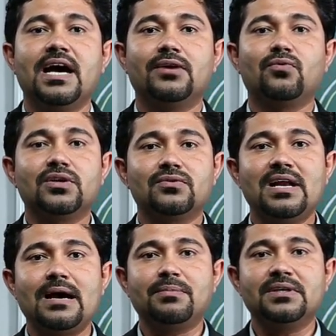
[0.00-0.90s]
And what
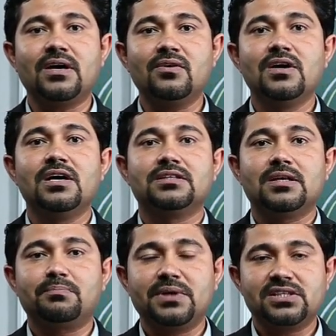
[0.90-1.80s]
will happen now?
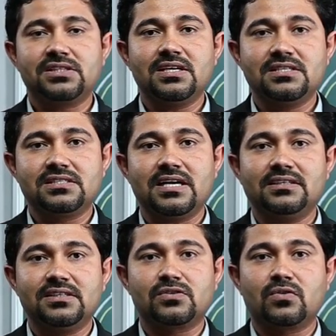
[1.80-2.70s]
The pressure
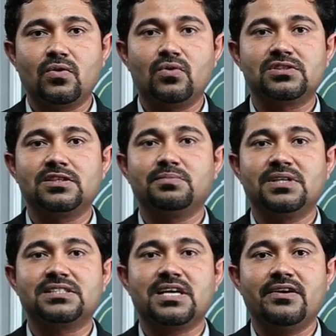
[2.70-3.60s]
inside this closed rib
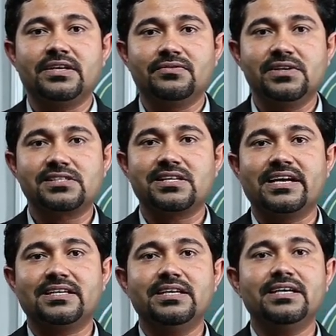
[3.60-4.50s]
cage cavity will
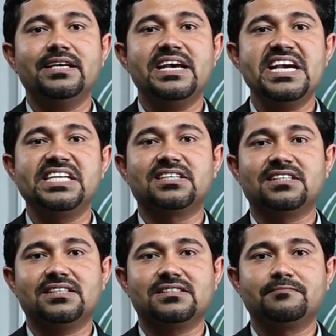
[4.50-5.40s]
slightly
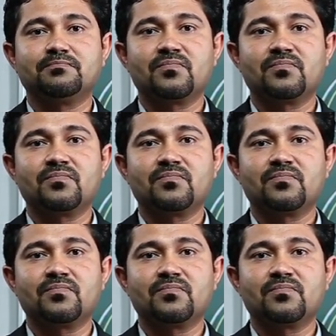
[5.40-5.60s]
increase.